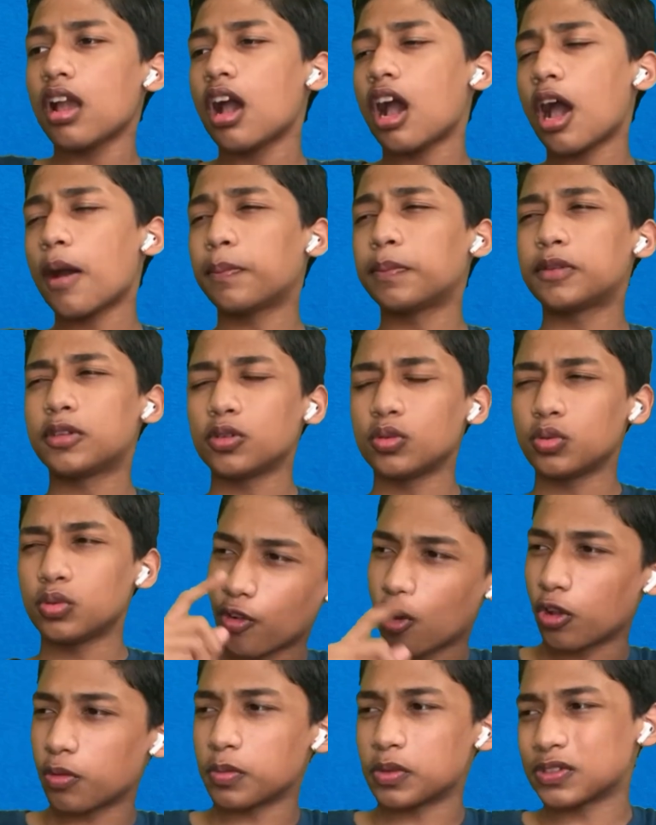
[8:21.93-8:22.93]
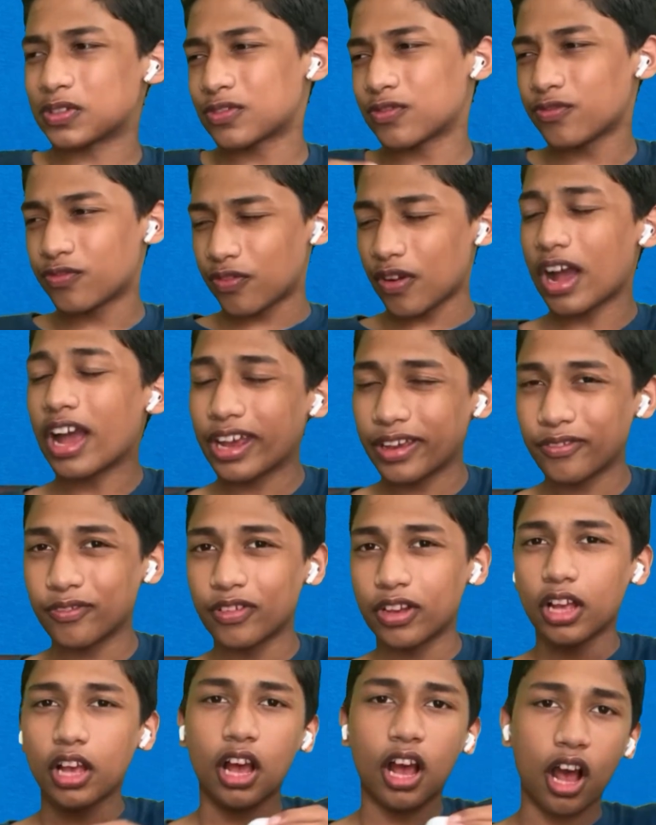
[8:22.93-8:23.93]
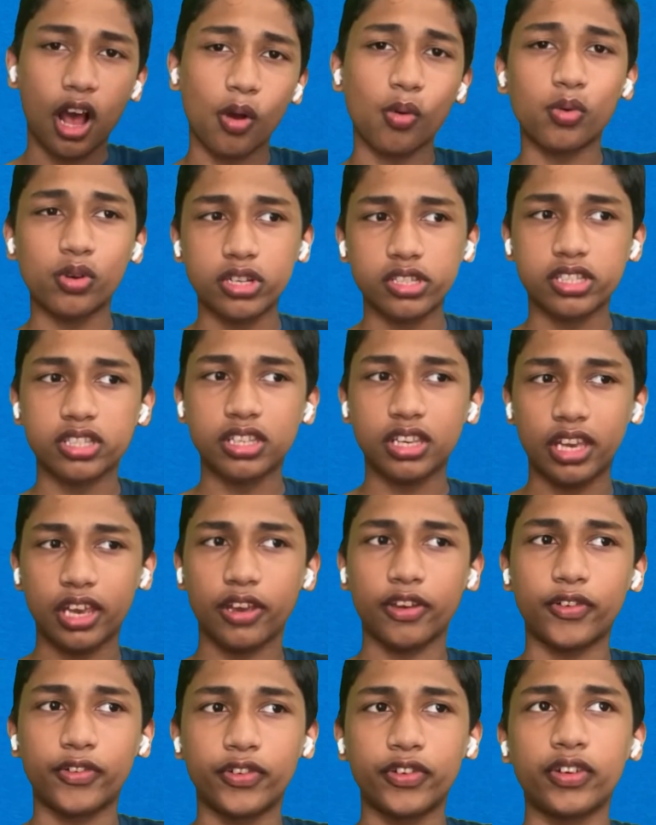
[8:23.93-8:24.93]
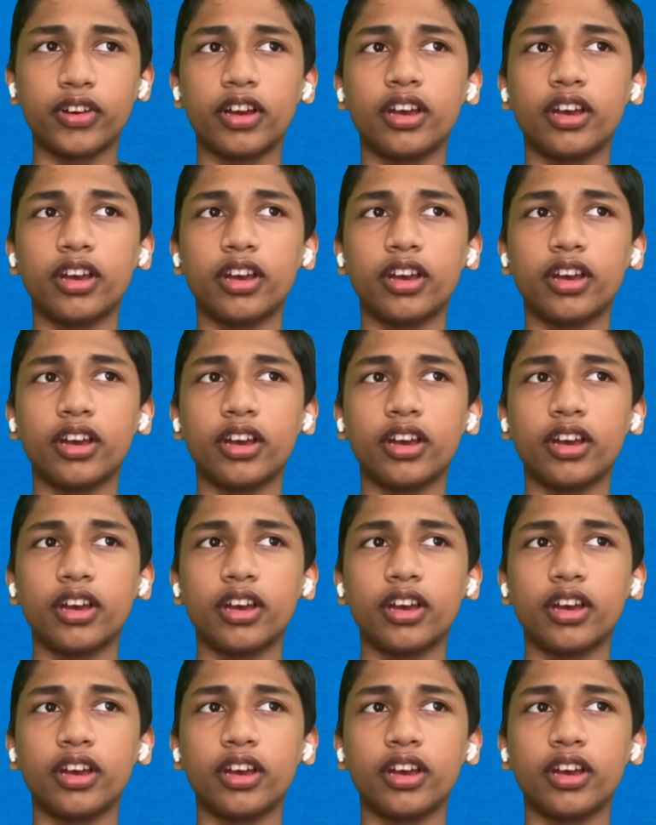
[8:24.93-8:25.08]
up to almost 5 hours if